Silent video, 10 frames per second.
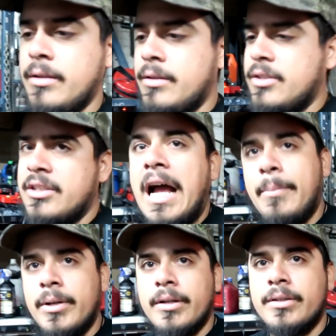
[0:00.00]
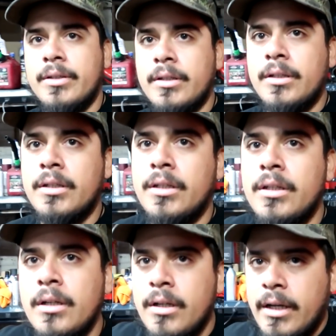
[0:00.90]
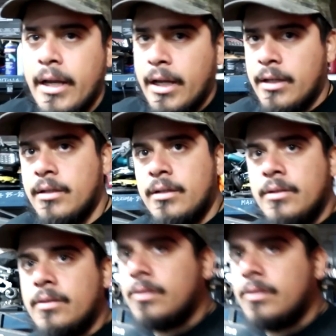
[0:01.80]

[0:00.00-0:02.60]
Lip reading: Yeah, that's going to be the one thing that's going to hold us back, is finding a